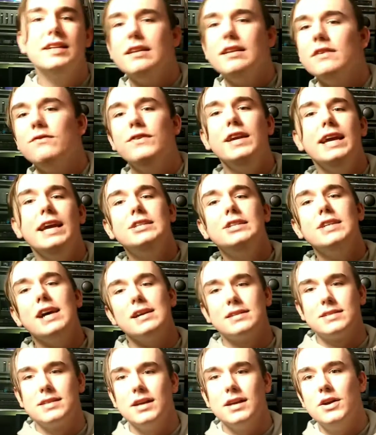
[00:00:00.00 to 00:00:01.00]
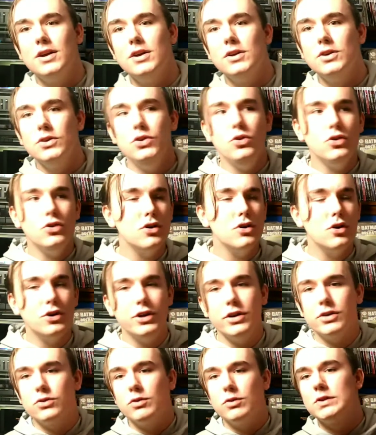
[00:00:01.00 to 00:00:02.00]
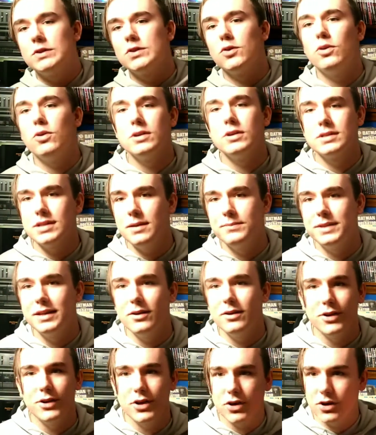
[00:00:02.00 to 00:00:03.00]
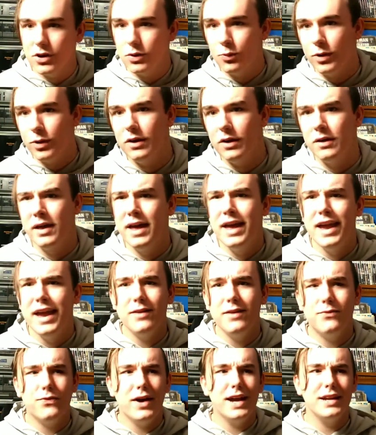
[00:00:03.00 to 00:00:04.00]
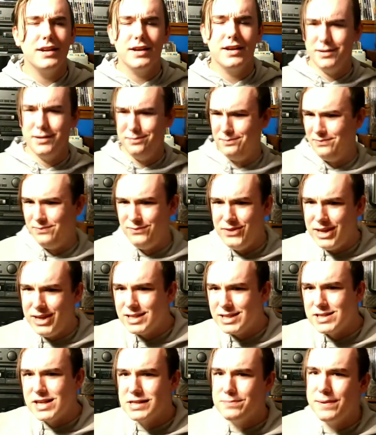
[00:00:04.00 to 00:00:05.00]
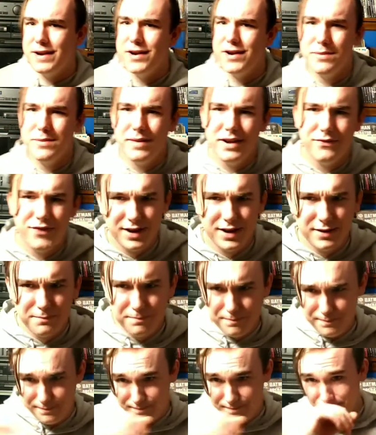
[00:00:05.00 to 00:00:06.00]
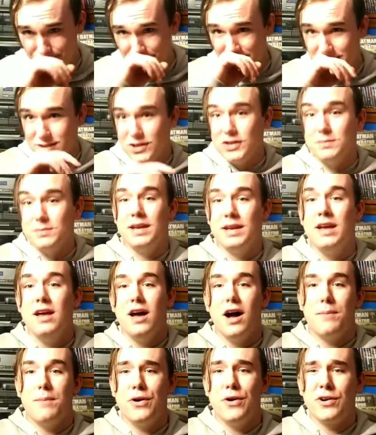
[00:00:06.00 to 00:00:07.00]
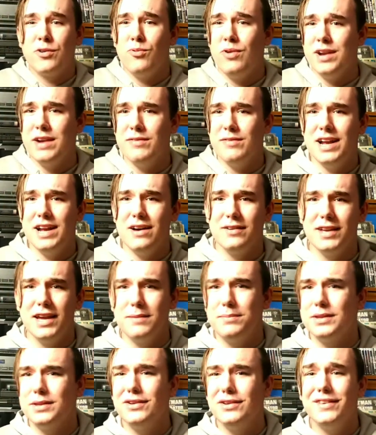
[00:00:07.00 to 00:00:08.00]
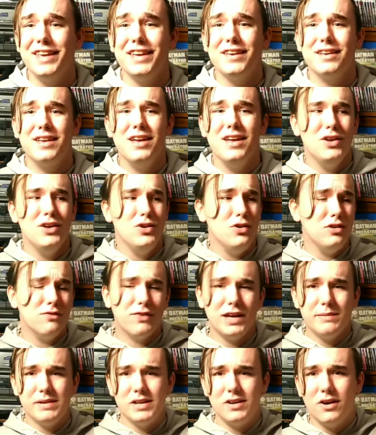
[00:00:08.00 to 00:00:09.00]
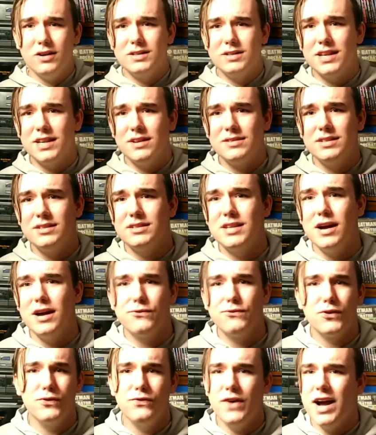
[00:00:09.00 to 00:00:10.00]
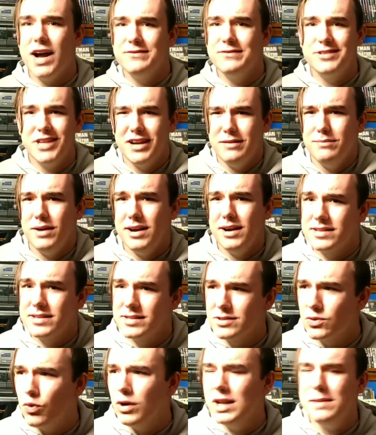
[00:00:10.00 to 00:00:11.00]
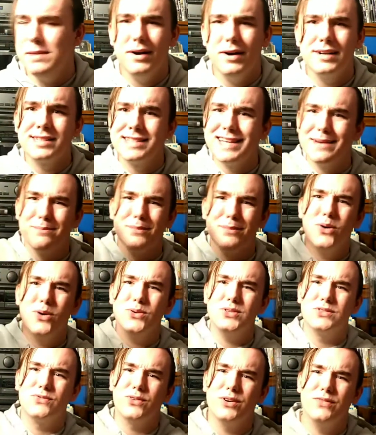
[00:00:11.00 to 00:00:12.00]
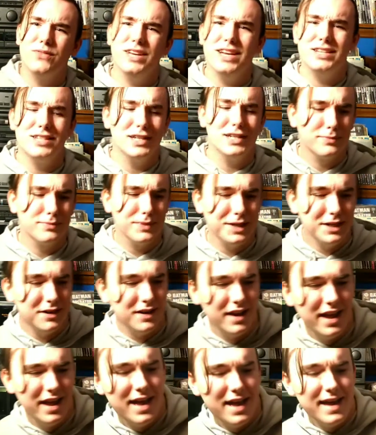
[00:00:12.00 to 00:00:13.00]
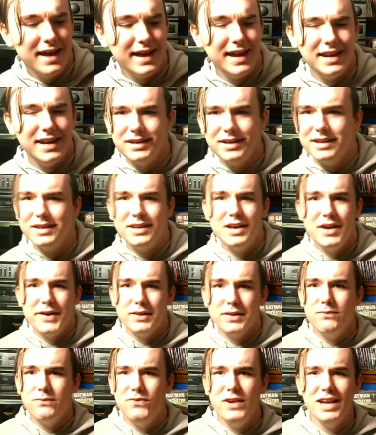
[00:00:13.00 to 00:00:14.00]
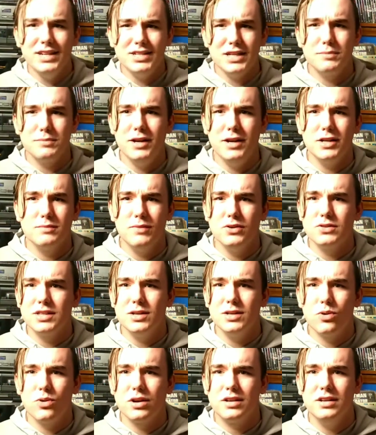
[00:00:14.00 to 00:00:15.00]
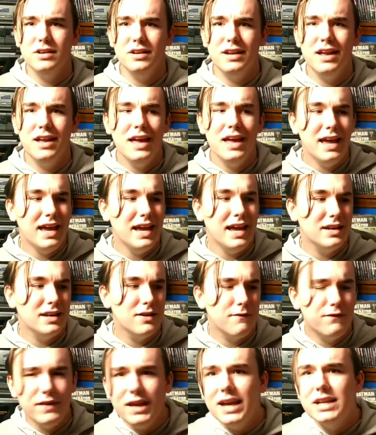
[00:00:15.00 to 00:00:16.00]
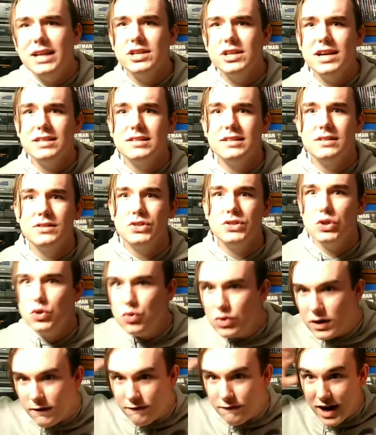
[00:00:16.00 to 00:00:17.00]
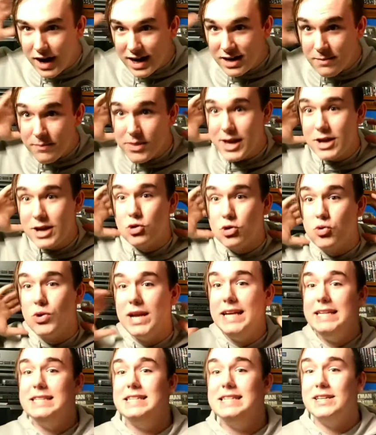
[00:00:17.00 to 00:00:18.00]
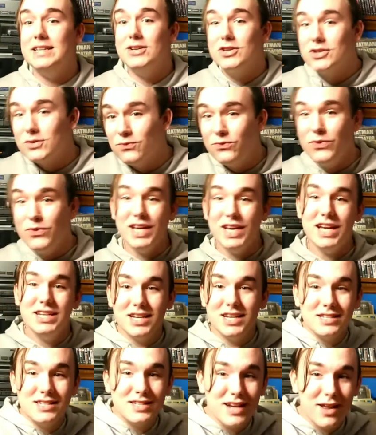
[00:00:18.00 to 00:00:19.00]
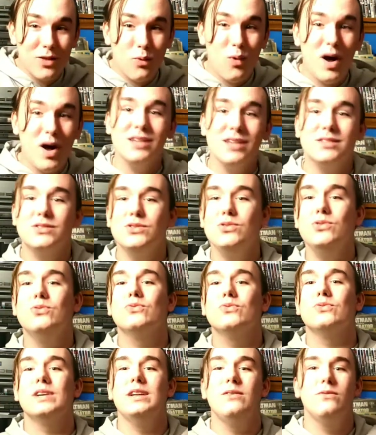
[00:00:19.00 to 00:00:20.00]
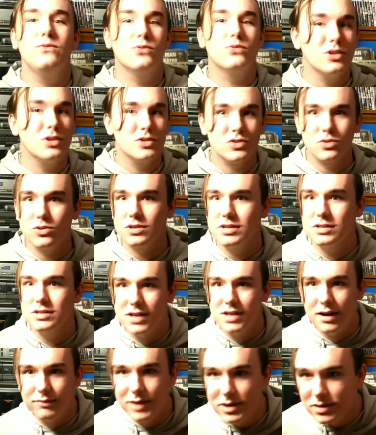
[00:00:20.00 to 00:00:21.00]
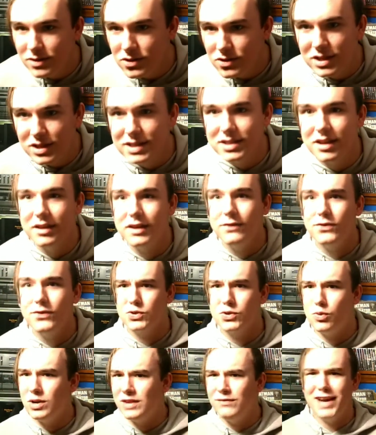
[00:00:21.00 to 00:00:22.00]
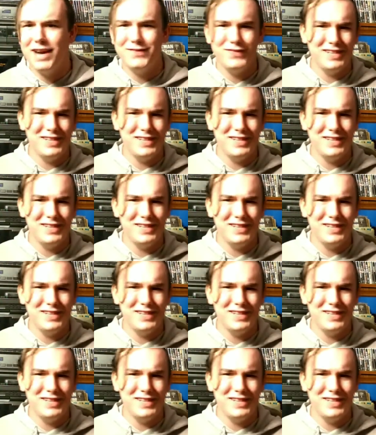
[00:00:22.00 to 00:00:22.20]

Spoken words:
into VHS, you can go to your thrift store or something, or your Goodwill, and find a VHS player. You might find, a broken one every now and again, but they're like, you can find them at yard sales and stuff for $5, $10, $20 at most for a VHS player. And VHS players mostly work good. And VHSs, you can find them like crazy. There's VHSs out of the wazoo in thrift stores and stuff. They're usually selling for 25,